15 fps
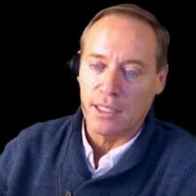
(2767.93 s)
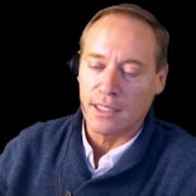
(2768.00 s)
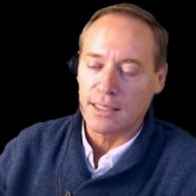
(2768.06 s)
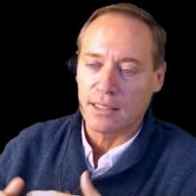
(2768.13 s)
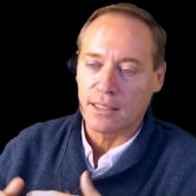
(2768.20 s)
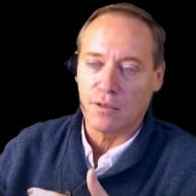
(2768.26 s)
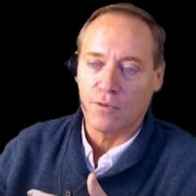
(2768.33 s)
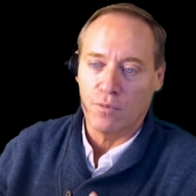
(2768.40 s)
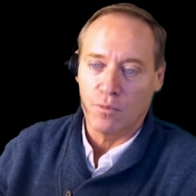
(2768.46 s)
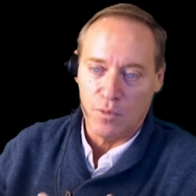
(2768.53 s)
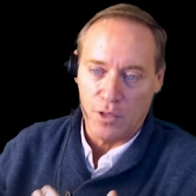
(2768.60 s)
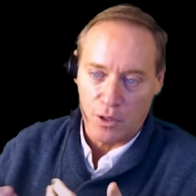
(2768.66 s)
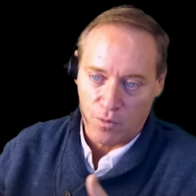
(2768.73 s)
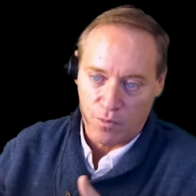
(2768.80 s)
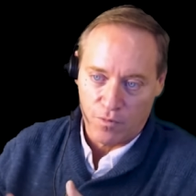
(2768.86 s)
It doesn't,
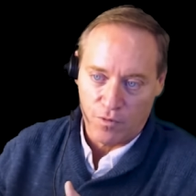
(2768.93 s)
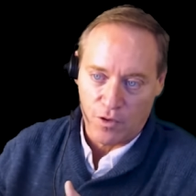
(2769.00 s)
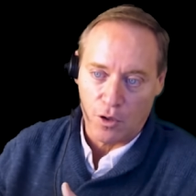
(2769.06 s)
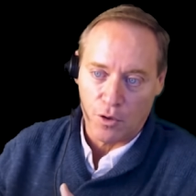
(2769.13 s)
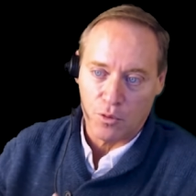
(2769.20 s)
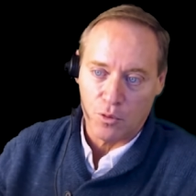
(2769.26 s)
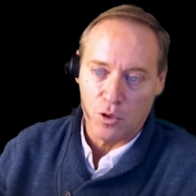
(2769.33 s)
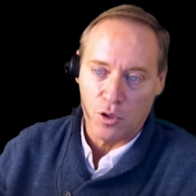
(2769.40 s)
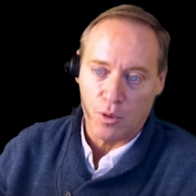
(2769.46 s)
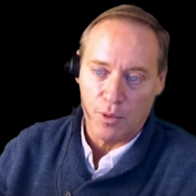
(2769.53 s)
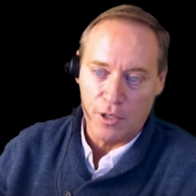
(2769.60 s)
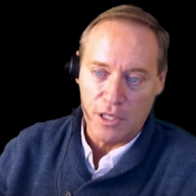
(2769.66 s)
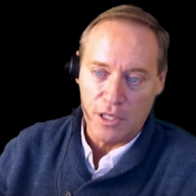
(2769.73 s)
you know, fall through your,